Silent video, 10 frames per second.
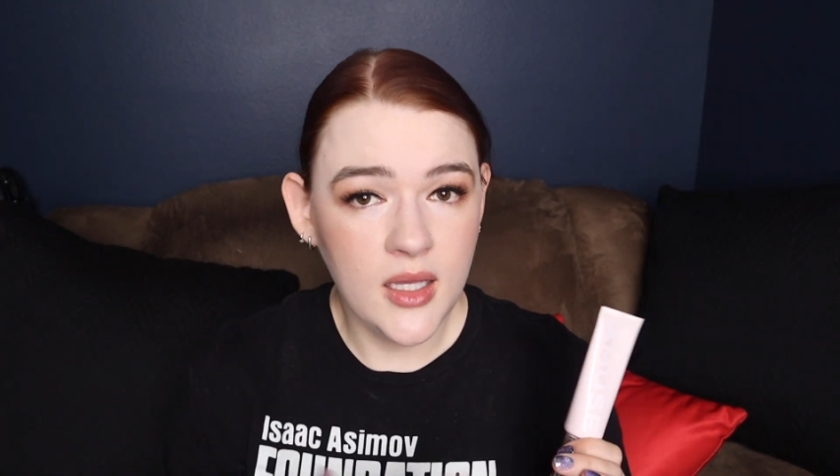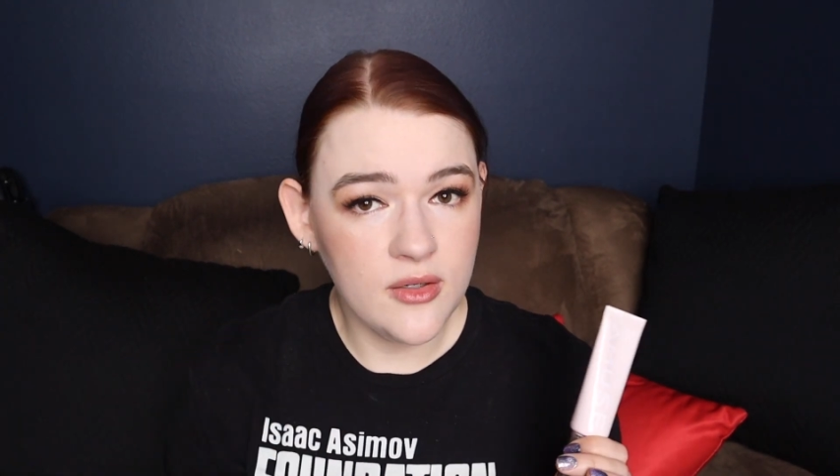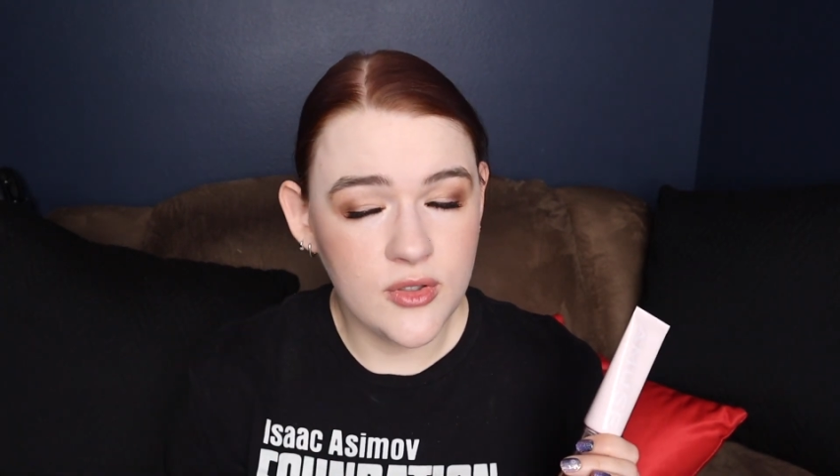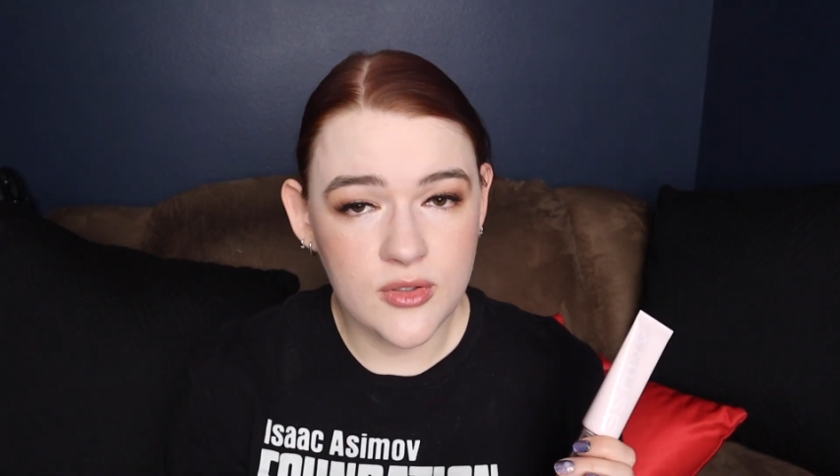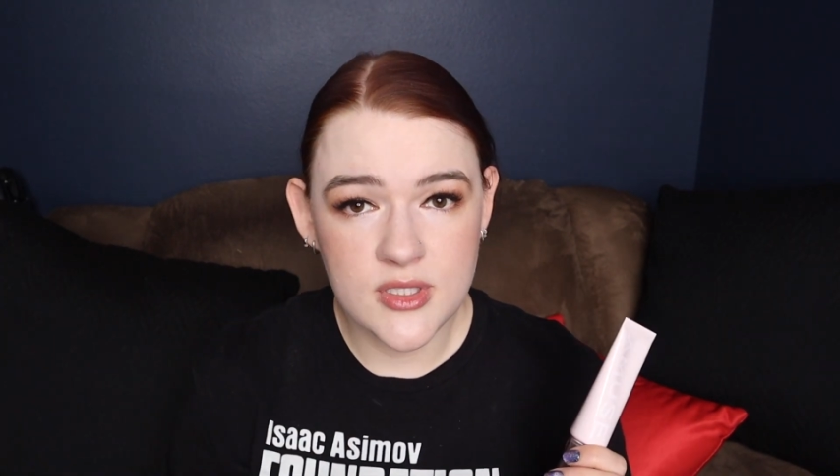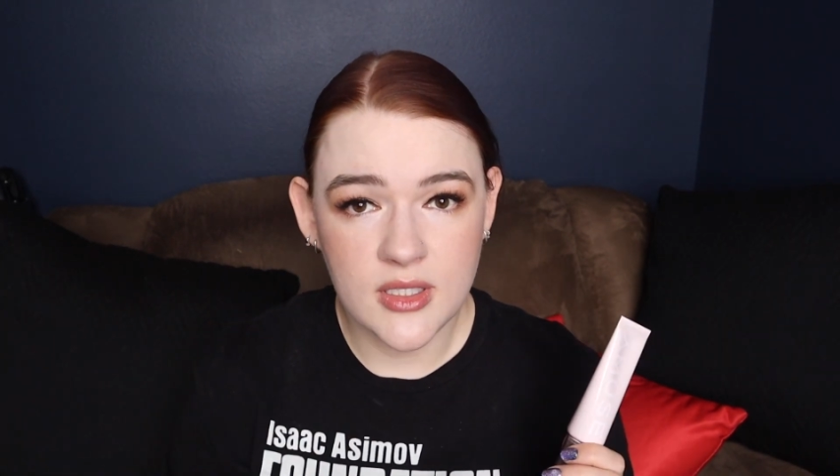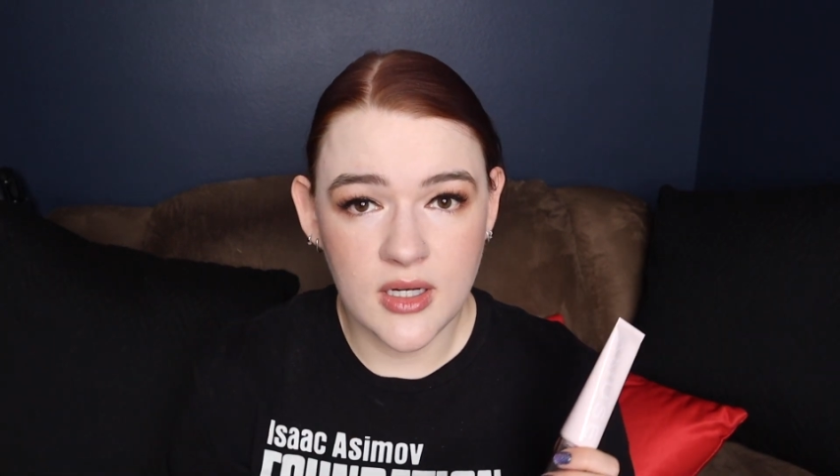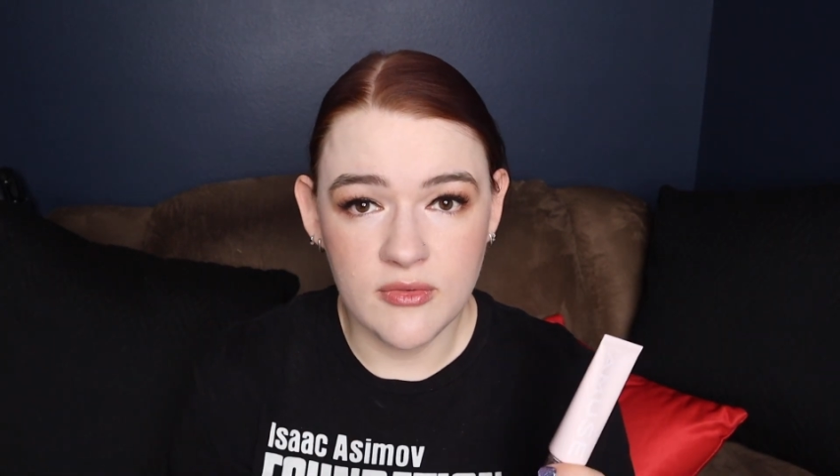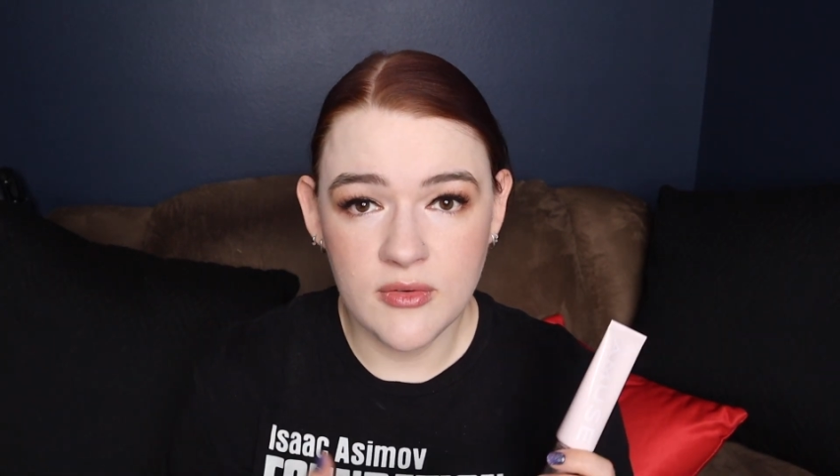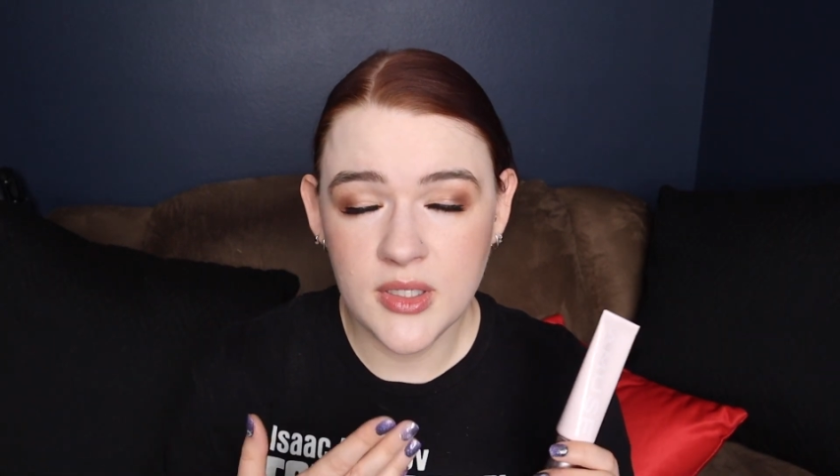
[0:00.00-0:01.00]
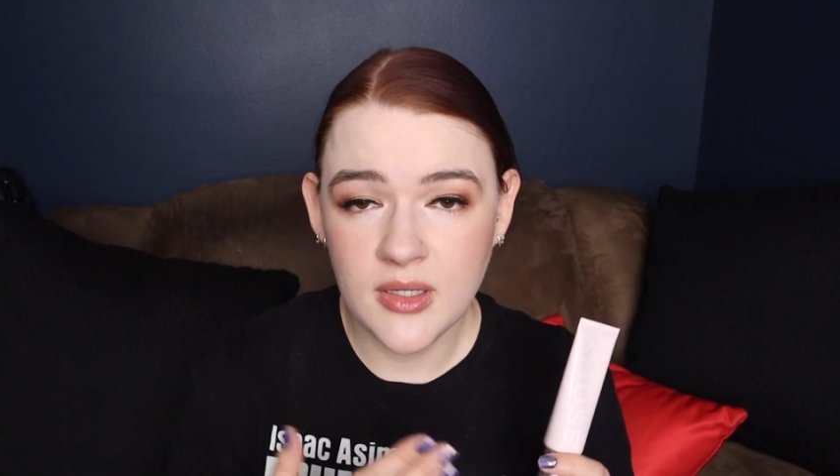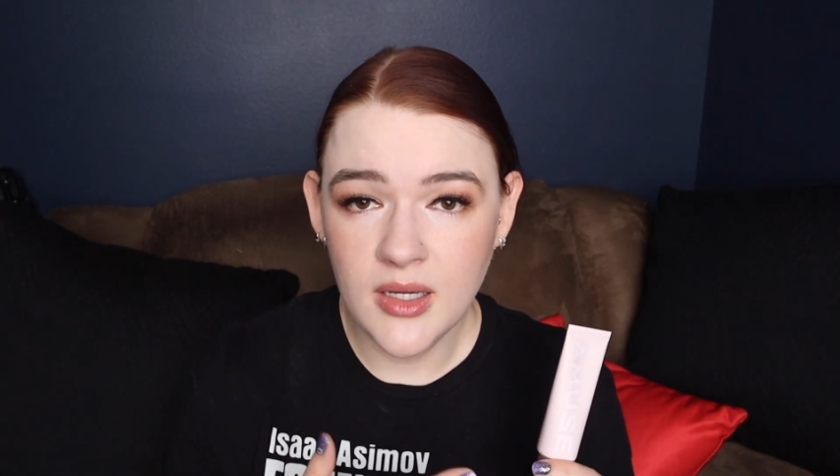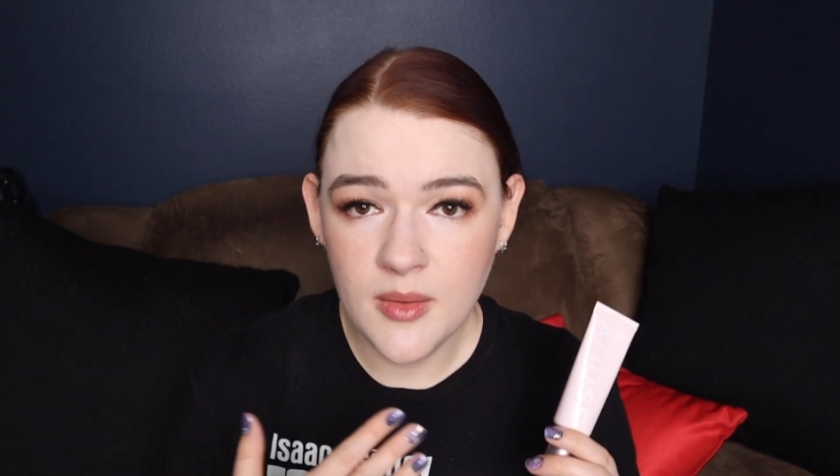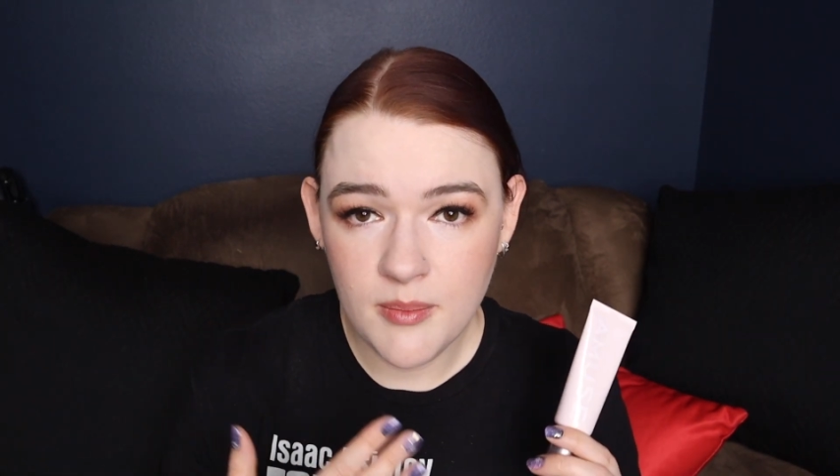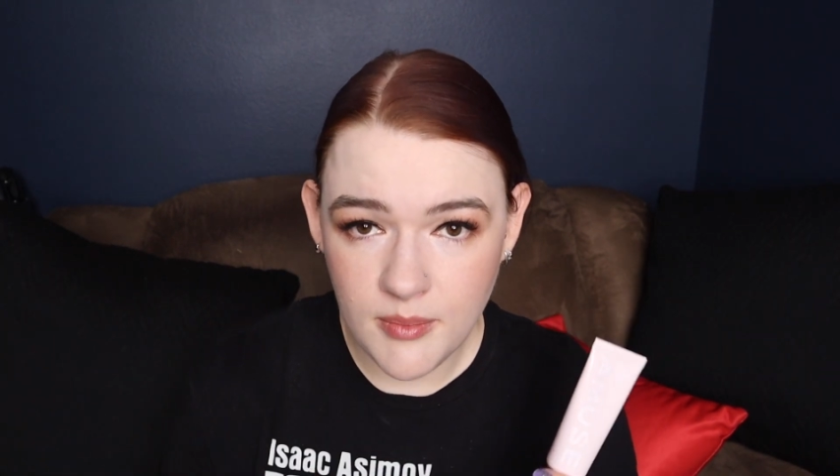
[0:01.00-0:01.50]
and if you're using enough of it,
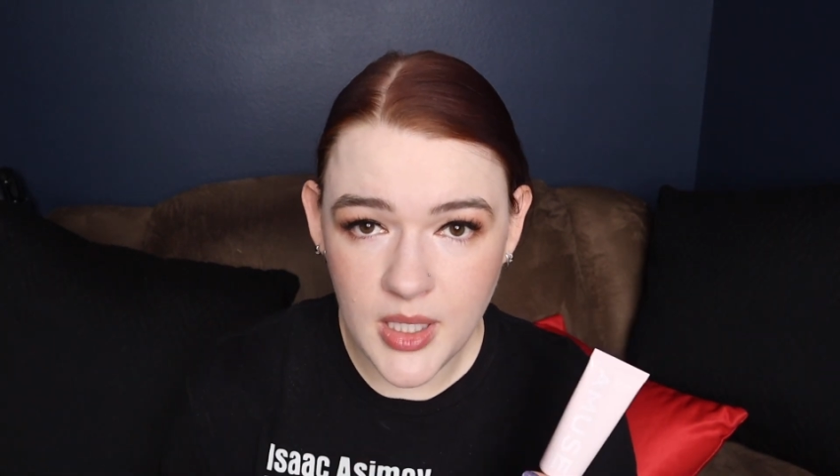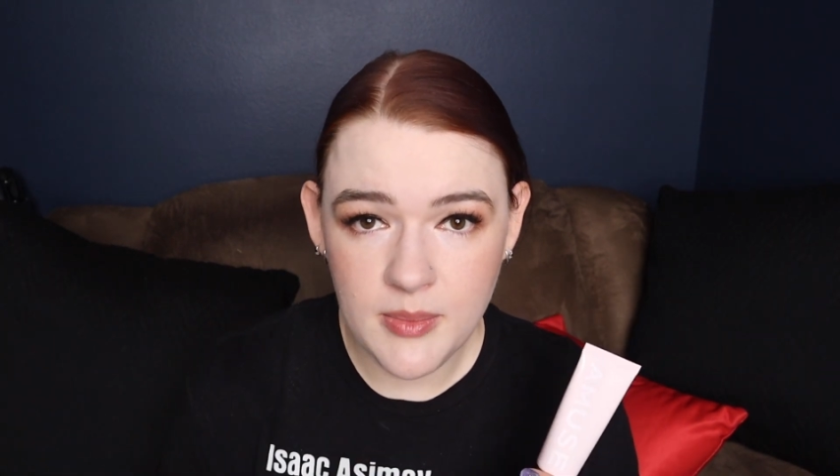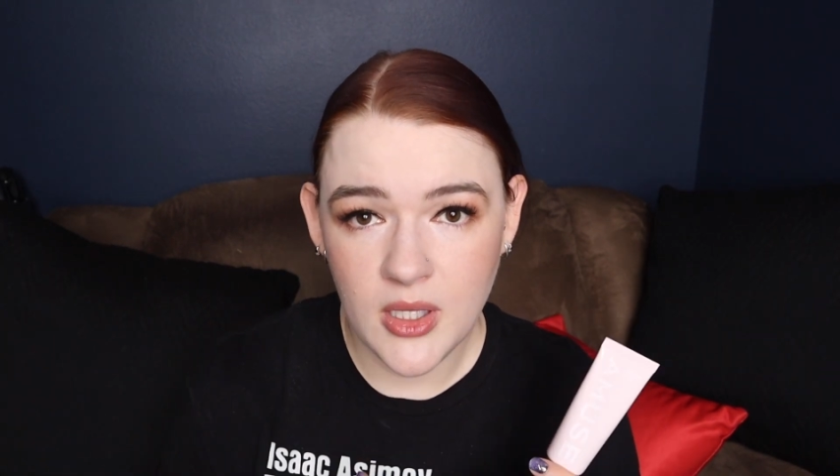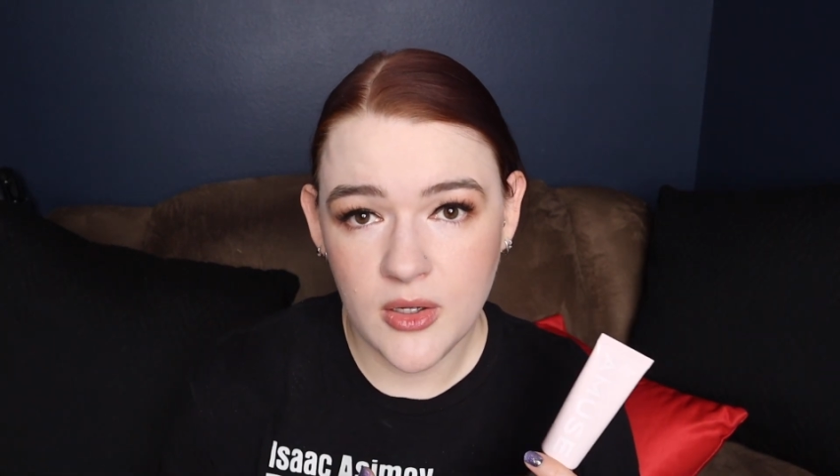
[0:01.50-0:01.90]
maybe